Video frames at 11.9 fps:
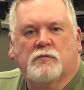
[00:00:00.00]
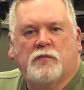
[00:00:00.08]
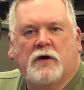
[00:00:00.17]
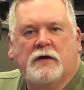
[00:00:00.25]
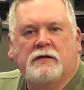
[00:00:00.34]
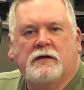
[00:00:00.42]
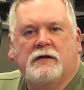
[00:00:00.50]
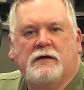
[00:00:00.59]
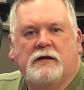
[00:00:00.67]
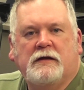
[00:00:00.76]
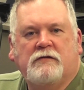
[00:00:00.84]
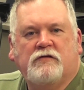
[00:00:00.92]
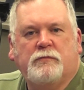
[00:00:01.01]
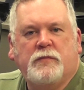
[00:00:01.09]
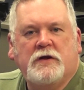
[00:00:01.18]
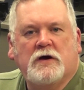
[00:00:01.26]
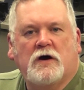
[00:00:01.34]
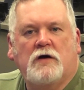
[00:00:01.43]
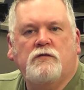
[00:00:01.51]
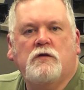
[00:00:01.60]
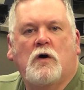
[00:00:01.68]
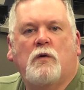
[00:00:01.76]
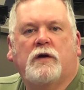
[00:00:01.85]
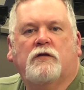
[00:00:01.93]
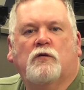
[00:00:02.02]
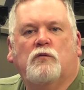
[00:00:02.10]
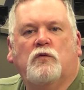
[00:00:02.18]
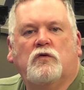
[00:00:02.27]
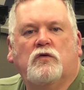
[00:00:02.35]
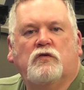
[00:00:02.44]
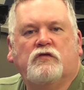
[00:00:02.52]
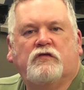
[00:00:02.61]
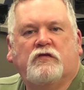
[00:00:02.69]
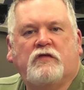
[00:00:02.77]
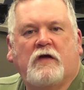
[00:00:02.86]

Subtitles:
But it's beyond knowing the rules